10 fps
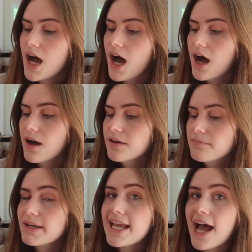Um,
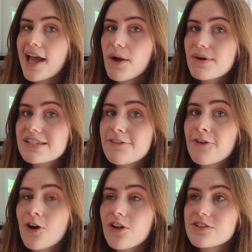but yeah, it was
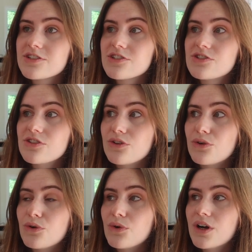difficult
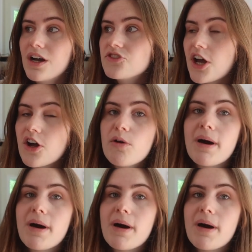to juggle,